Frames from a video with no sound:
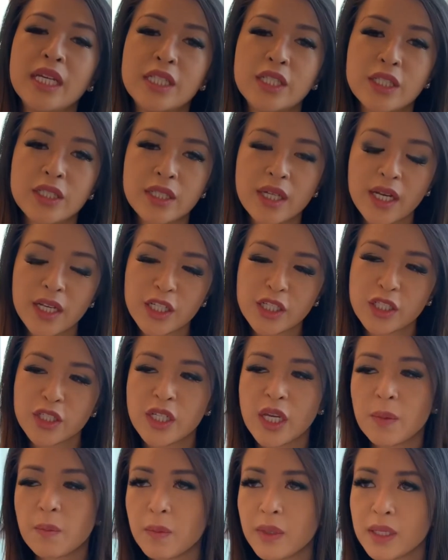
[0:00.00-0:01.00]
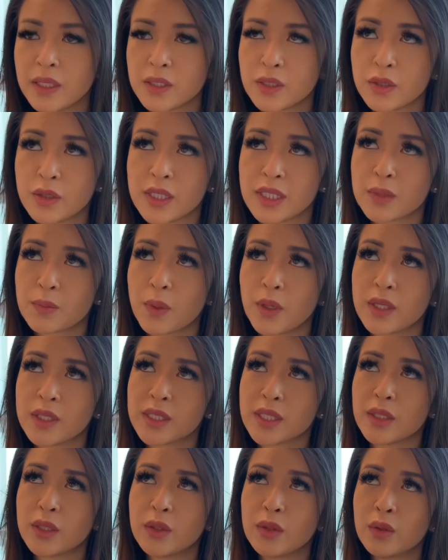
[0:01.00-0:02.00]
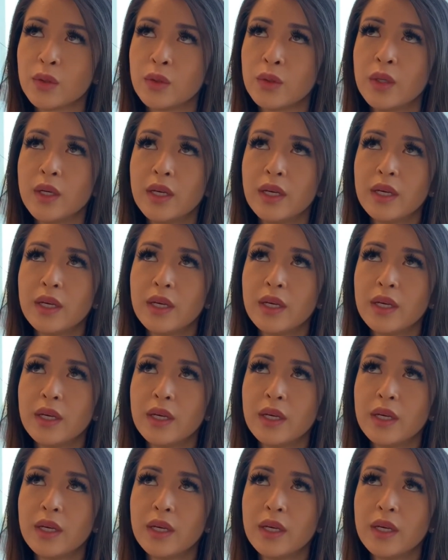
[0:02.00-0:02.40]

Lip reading: it just kind of shaped me into this person who